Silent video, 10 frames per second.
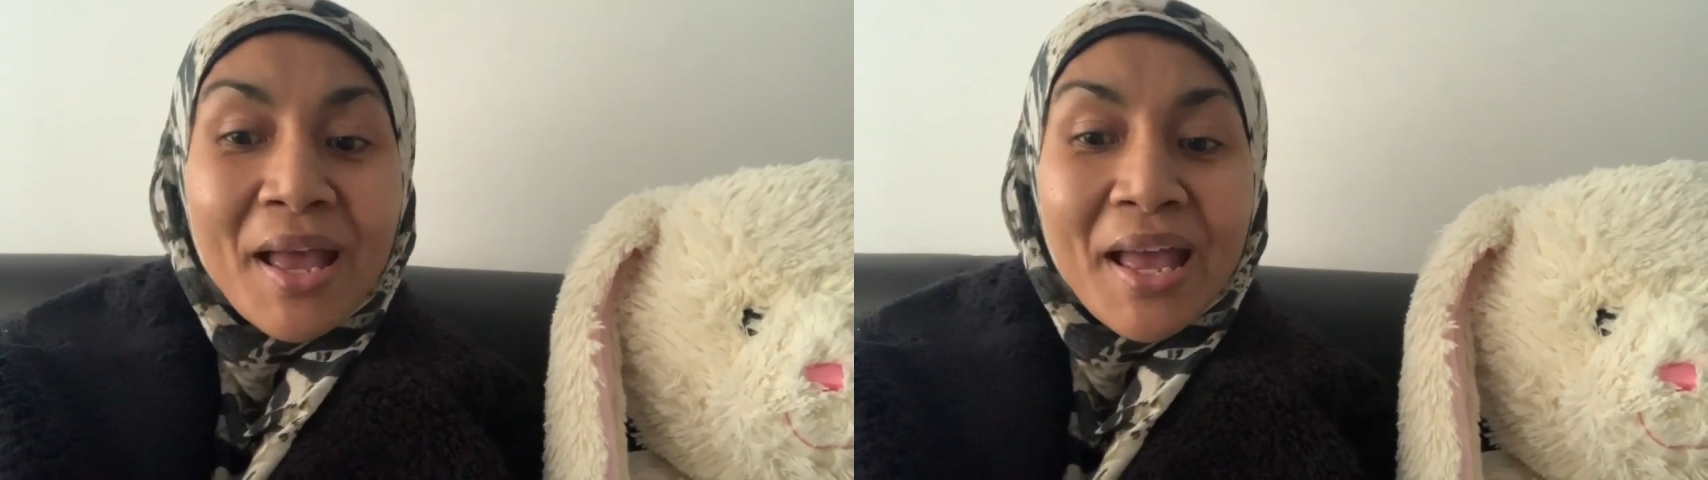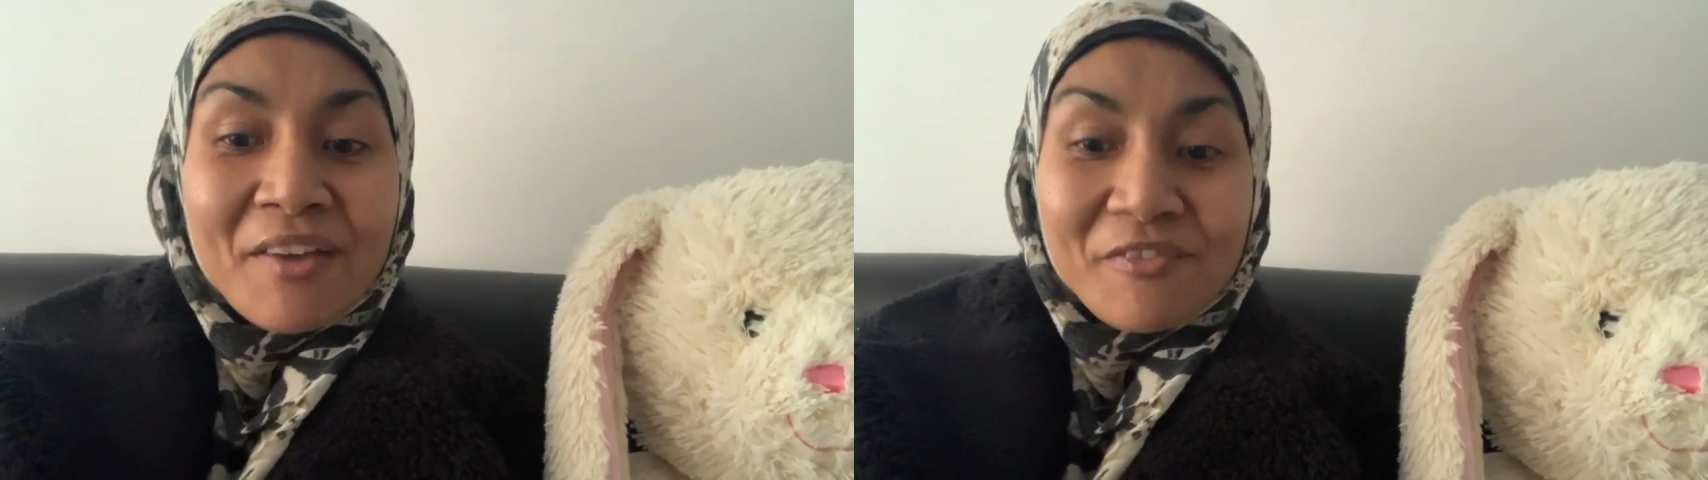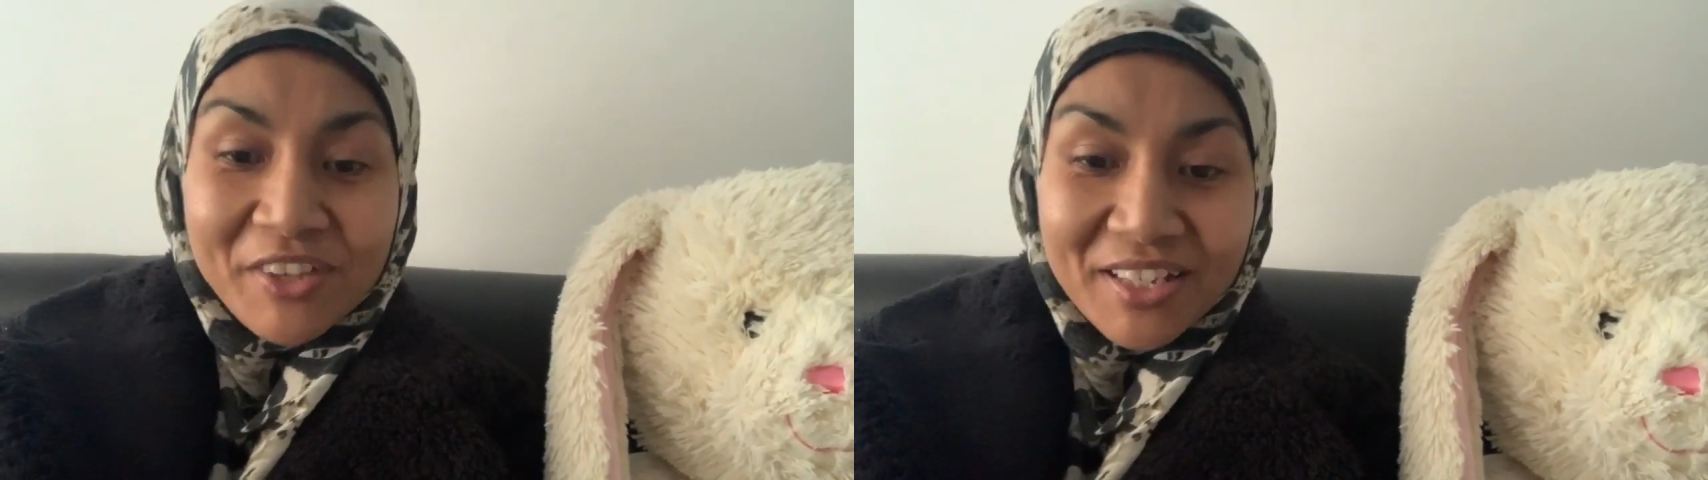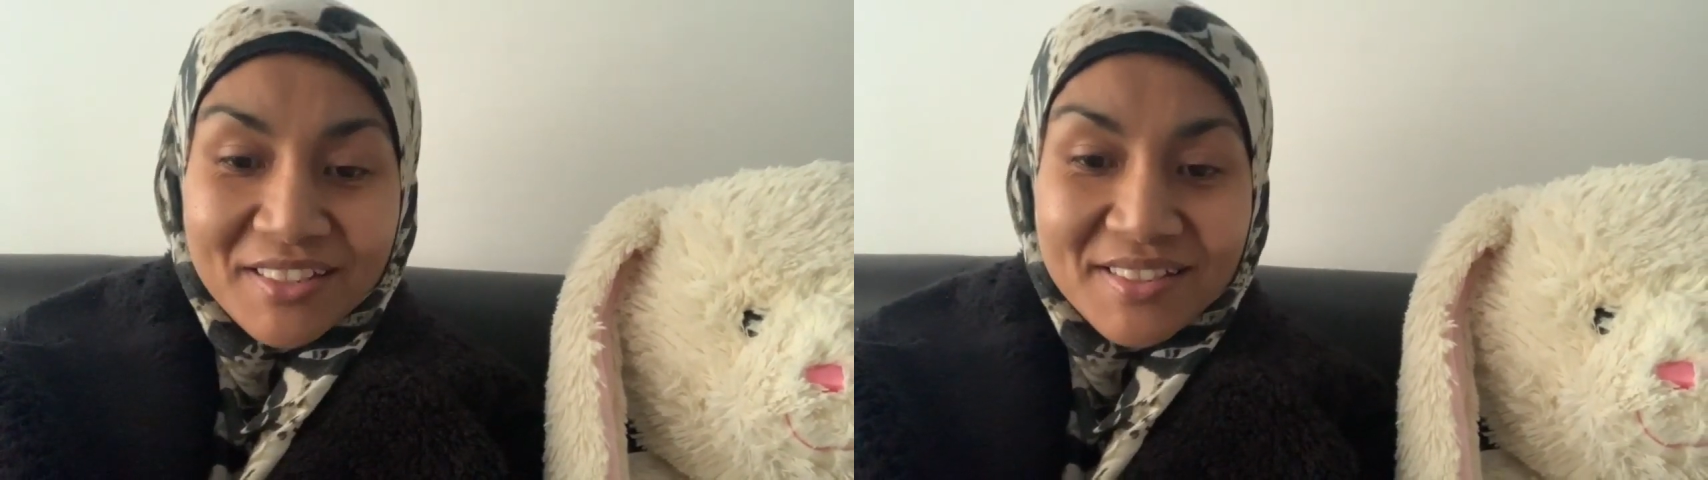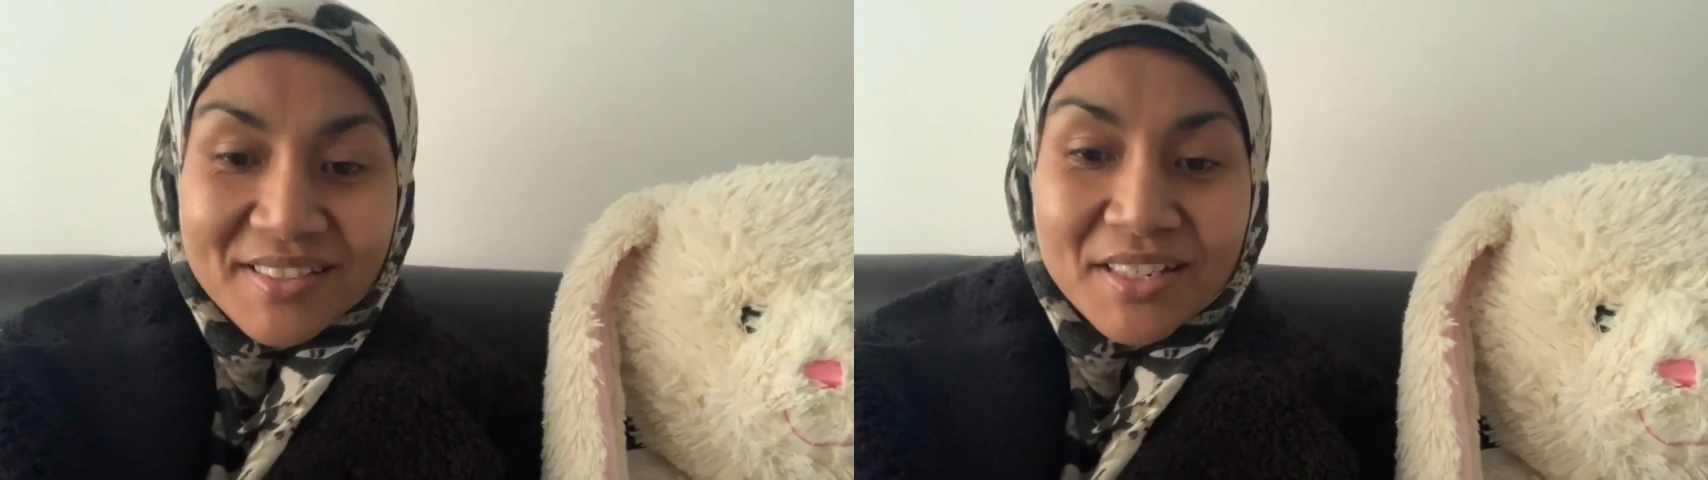
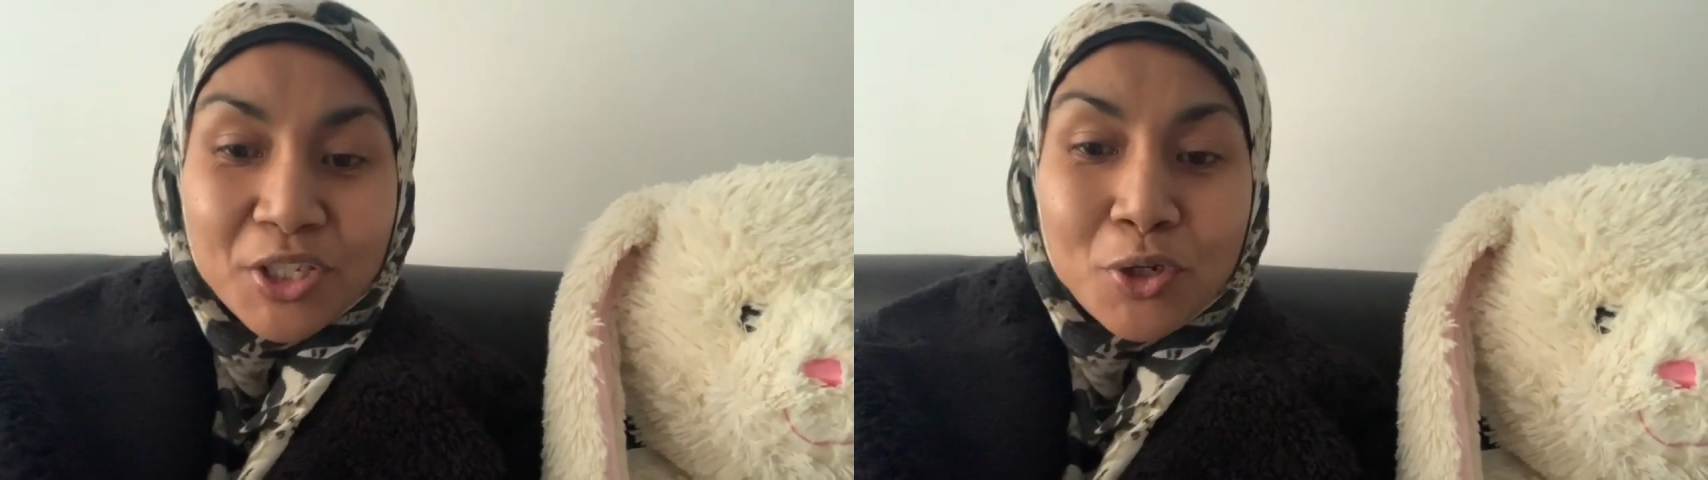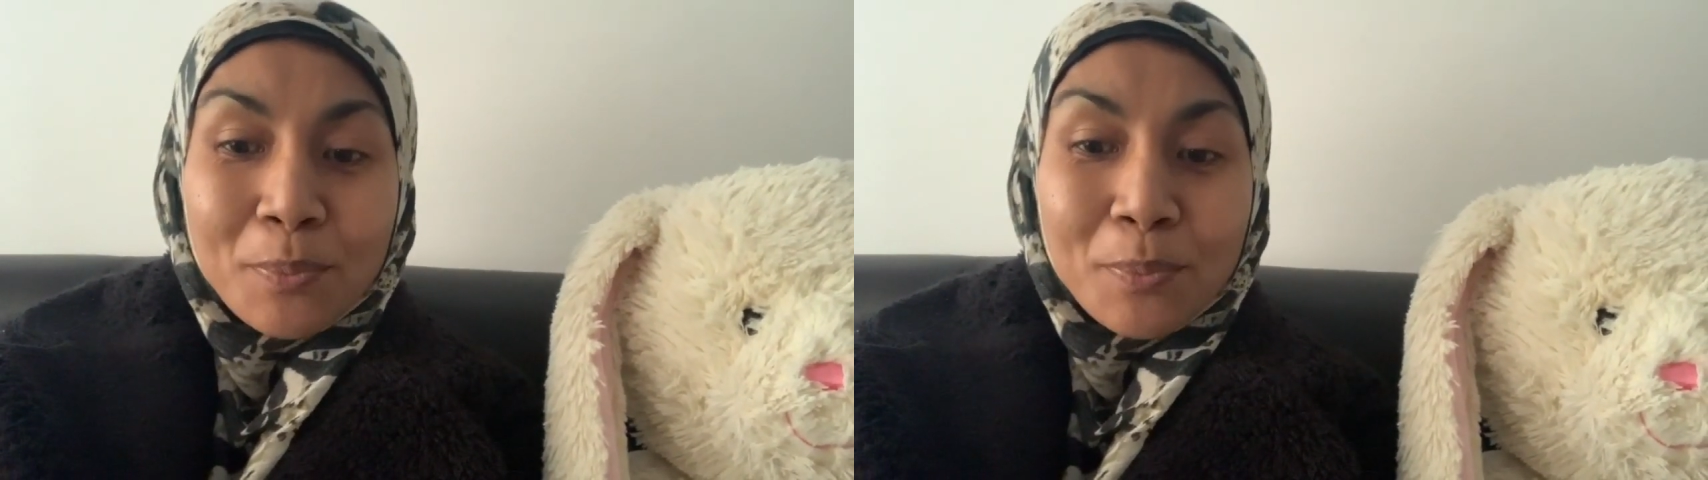figures: your